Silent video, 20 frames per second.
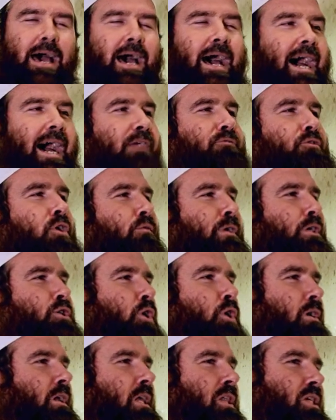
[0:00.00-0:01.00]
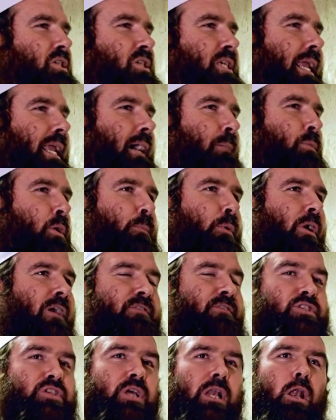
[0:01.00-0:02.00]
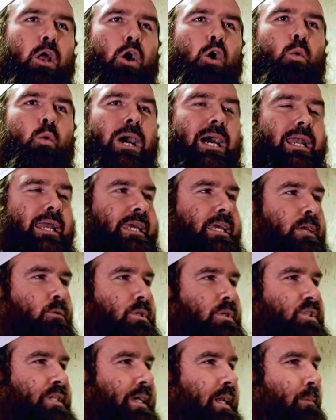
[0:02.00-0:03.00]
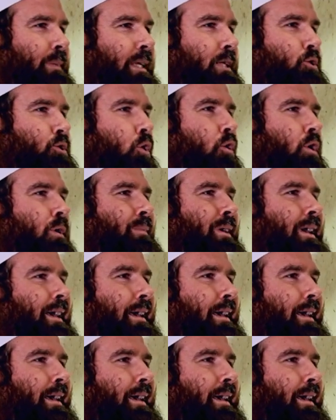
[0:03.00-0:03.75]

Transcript: After returning the salam, the Prophet sallallahu alayhi wasallam, he told him,